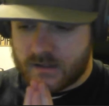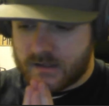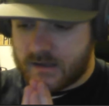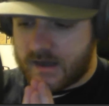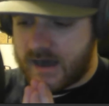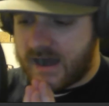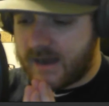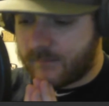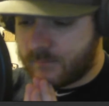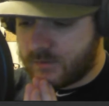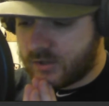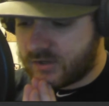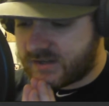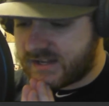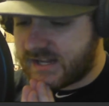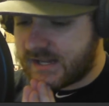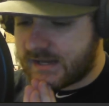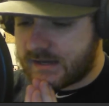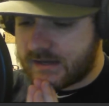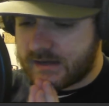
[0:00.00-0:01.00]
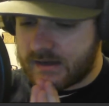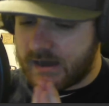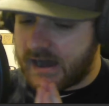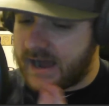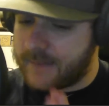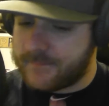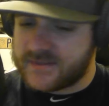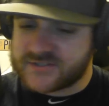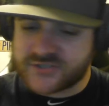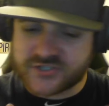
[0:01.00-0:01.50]
I'm
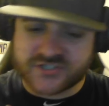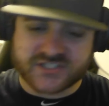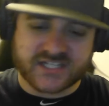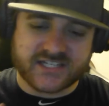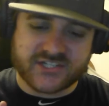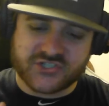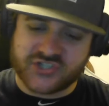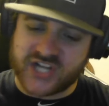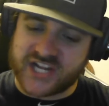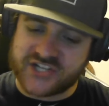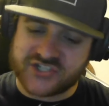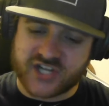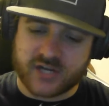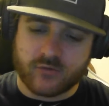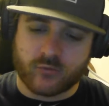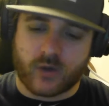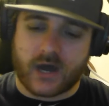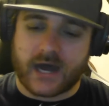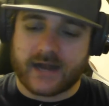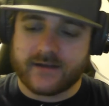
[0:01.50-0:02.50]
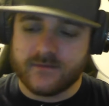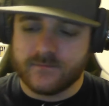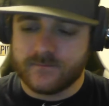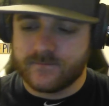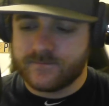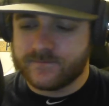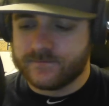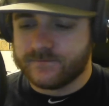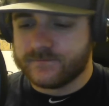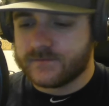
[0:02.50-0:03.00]
interested in J.J. Watt
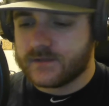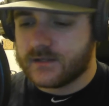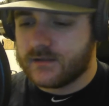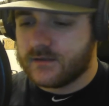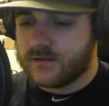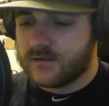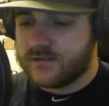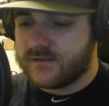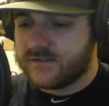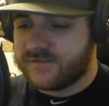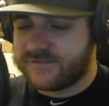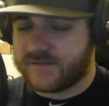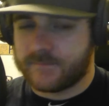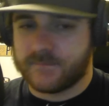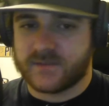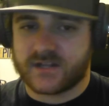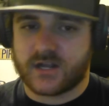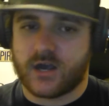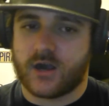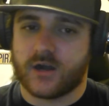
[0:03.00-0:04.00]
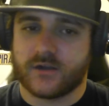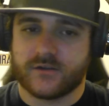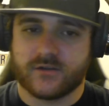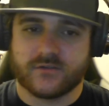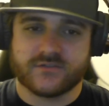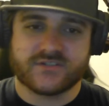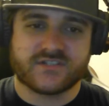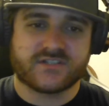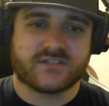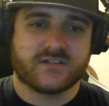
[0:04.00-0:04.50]
from the
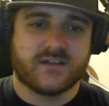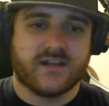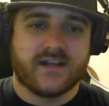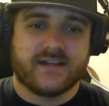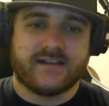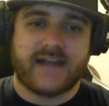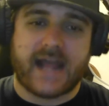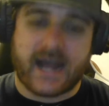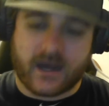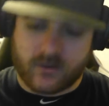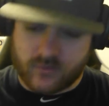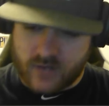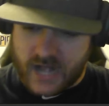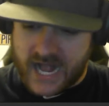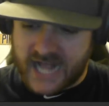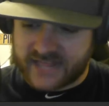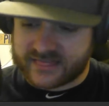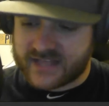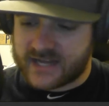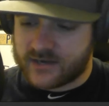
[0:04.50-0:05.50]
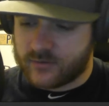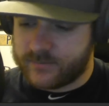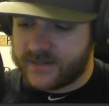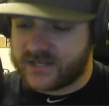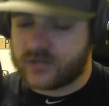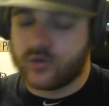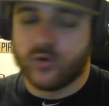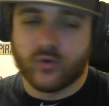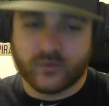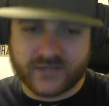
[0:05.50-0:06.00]
Cardinals. Now, I thought it would have been
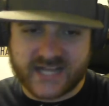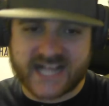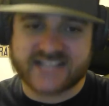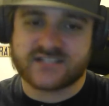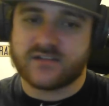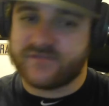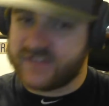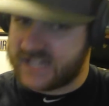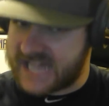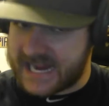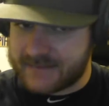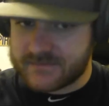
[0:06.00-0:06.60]
cool, yes, if he came